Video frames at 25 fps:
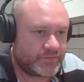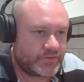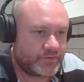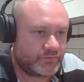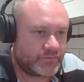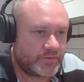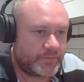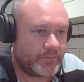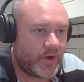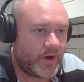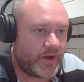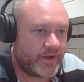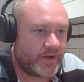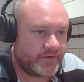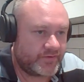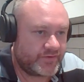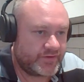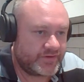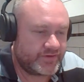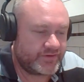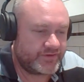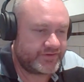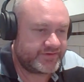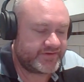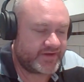reminded
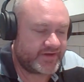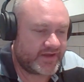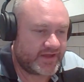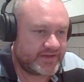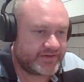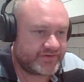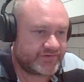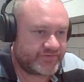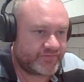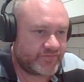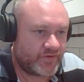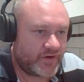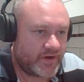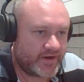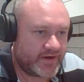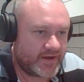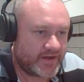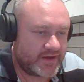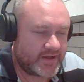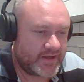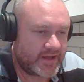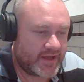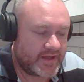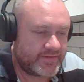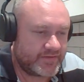that today is
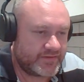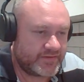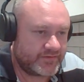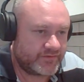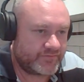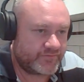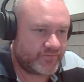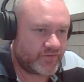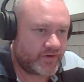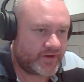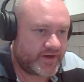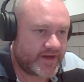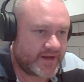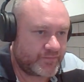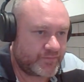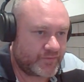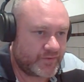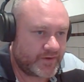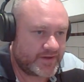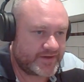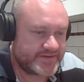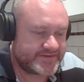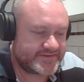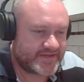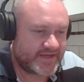Friday and that Friday
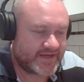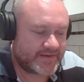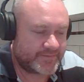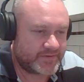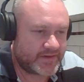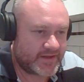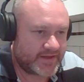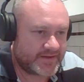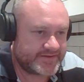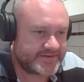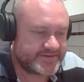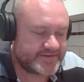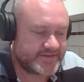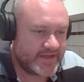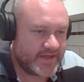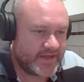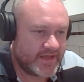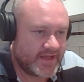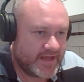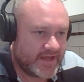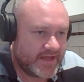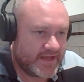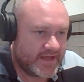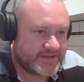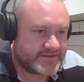prayers take place.
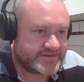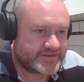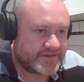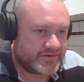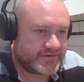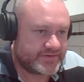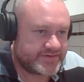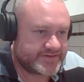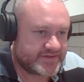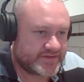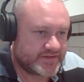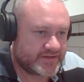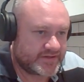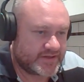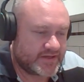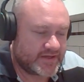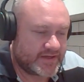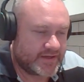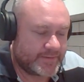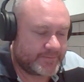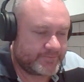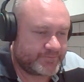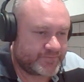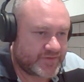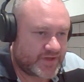So there's
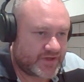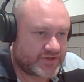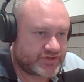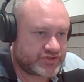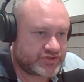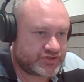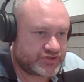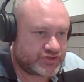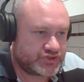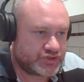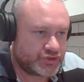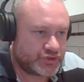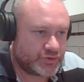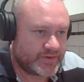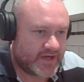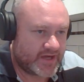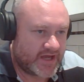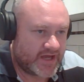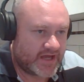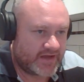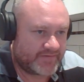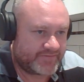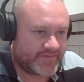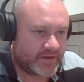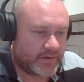a
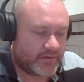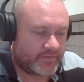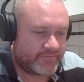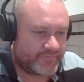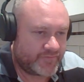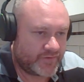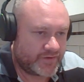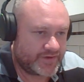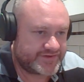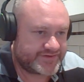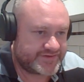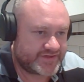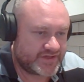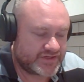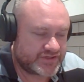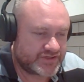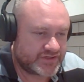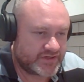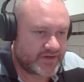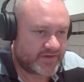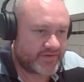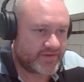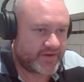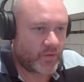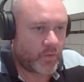2.5 hour first
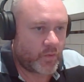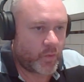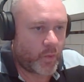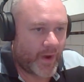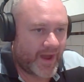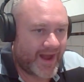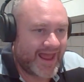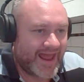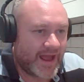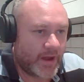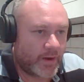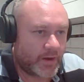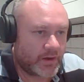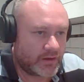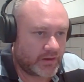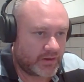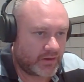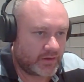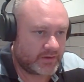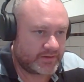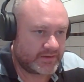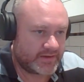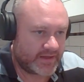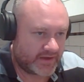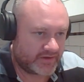session and then a 1
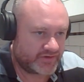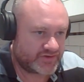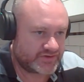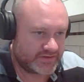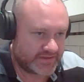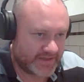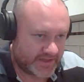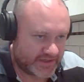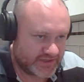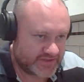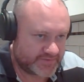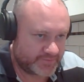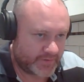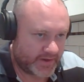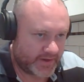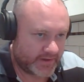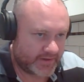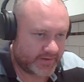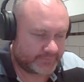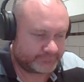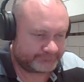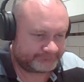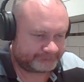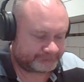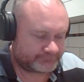hour lunch
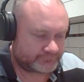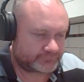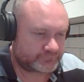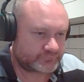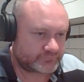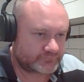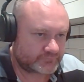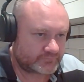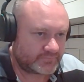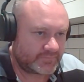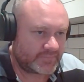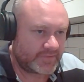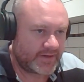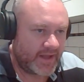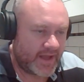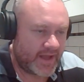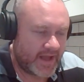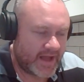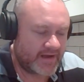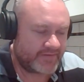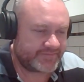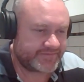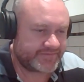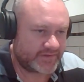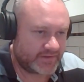break
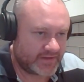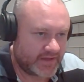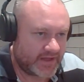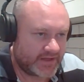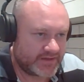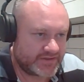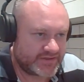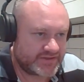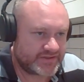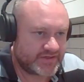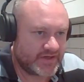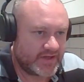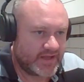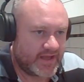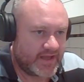after lunch,